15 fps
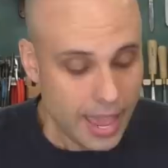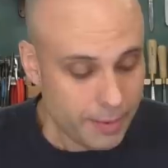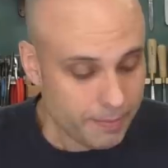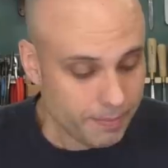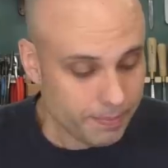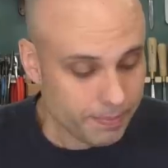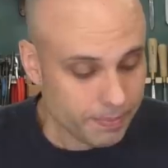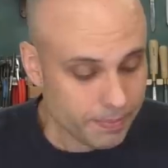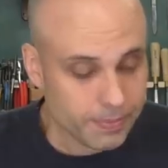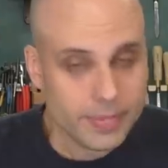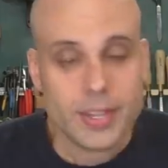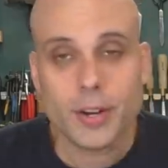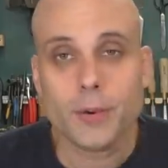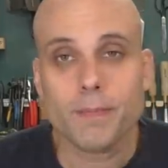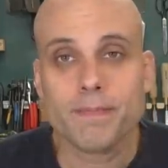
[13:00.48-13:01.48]
And,
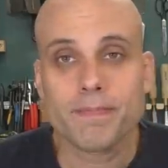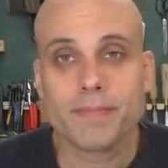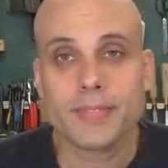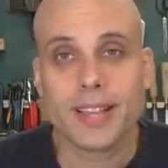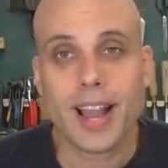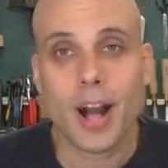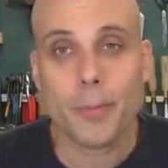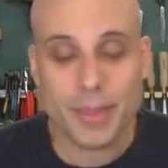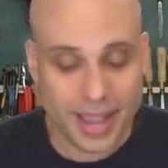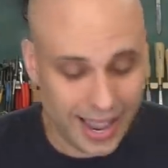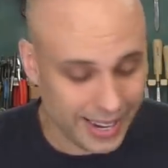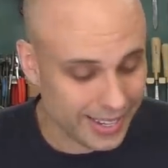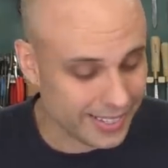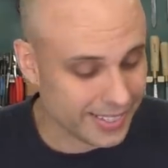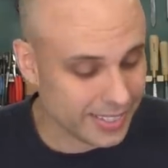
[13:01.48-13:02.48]
you know, I'll be
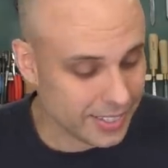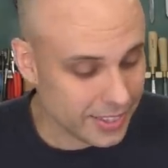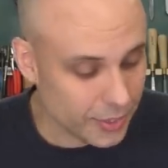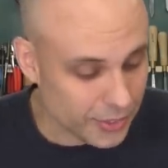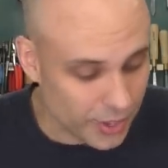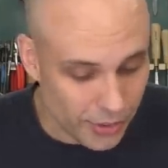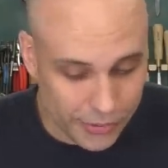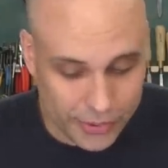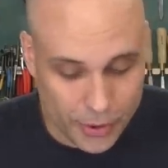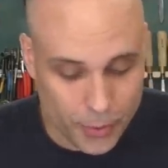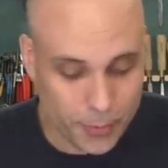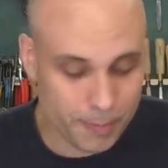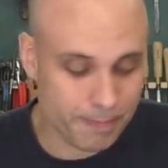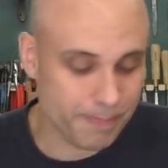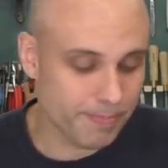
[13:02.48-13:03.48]
honest, there's
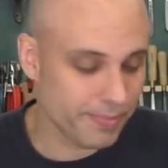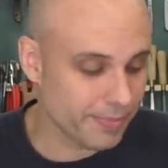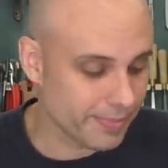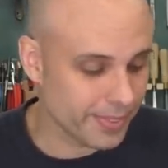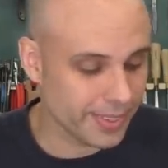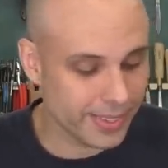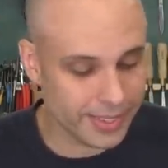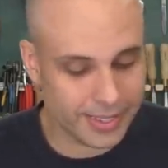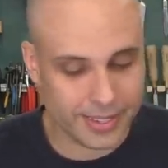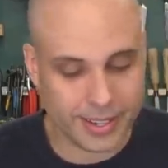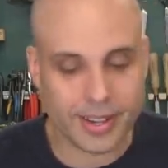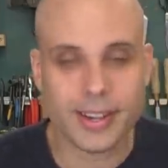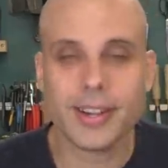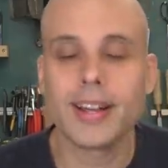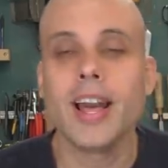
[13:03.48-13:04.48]
also,
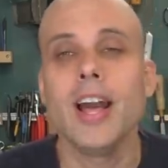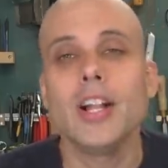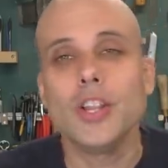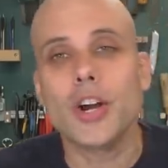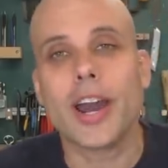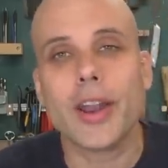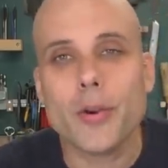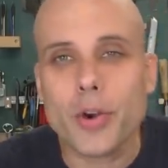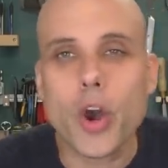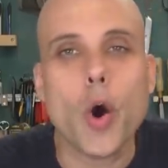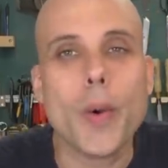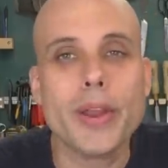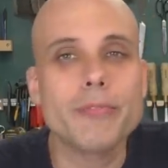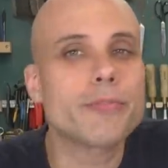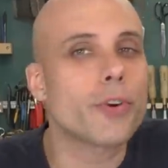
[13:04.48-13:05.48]
look, I don't
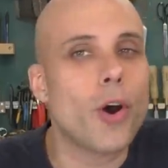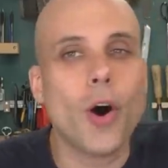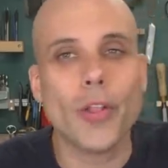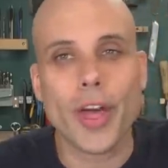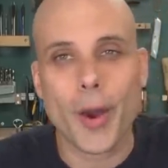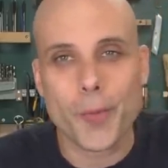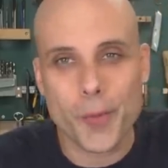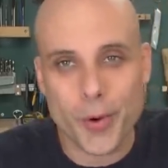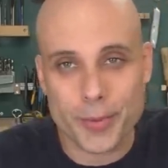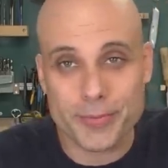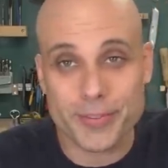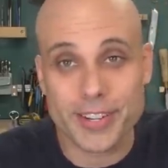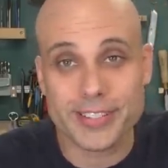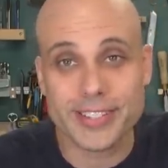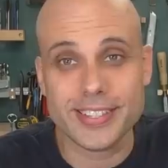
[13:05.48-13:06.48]
go in for all that
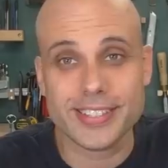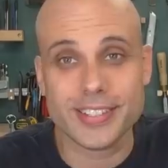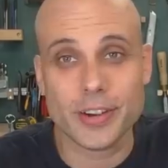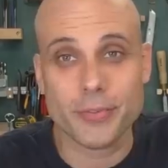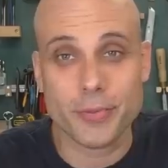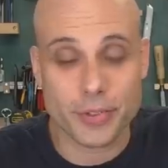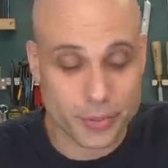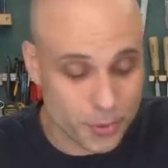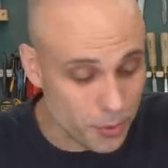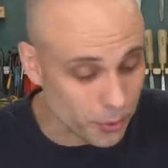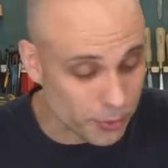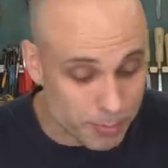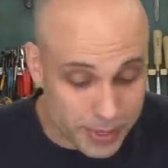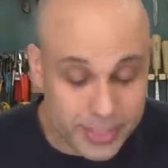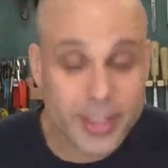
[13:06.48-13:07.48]
warm fuzzy stuff with
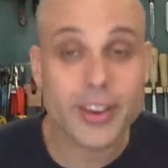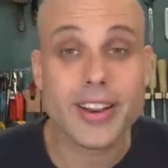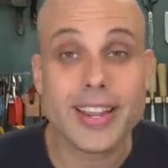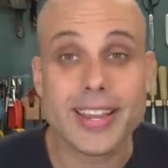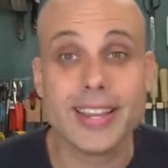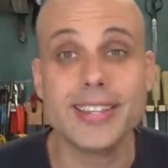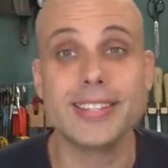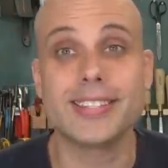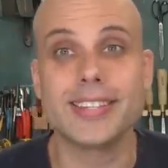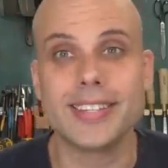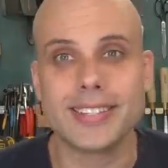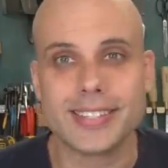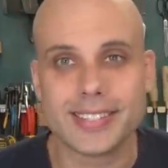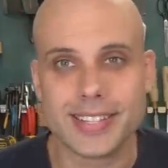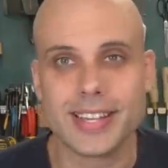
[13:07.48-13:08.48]
tools, but there is
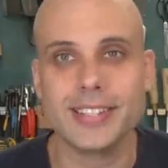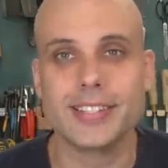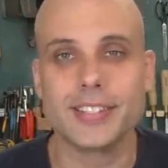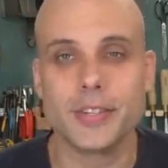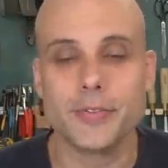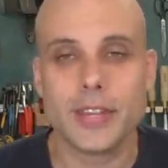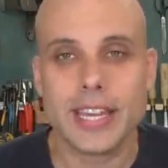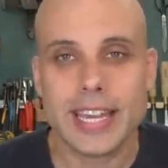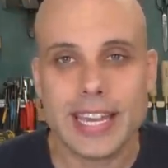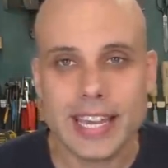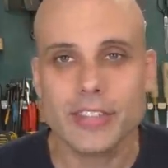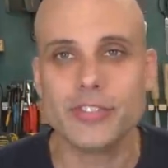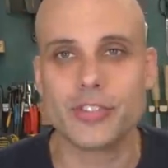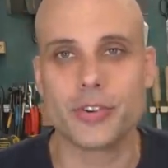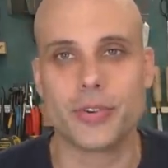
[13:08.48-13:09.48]
a sense of
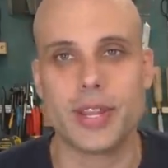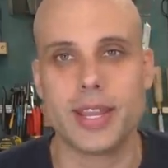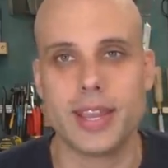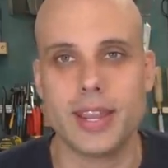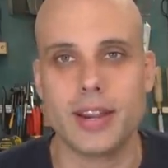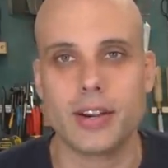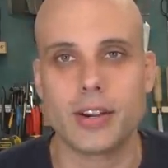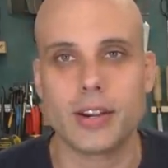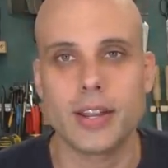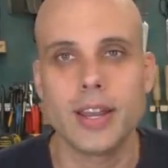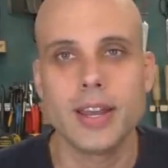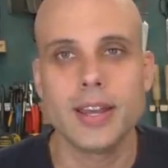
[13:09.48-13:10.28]
history here.